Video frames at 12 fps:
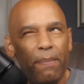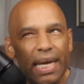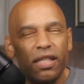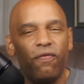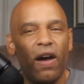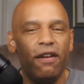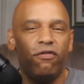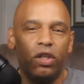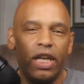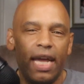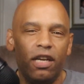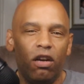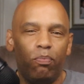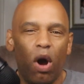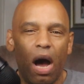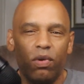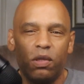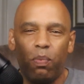best fight for Danny
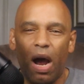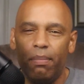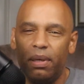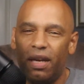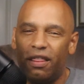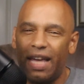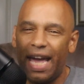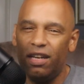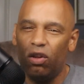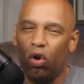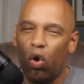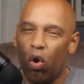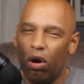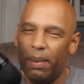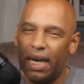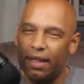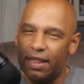Dubois was probably Nathaniel Gorman,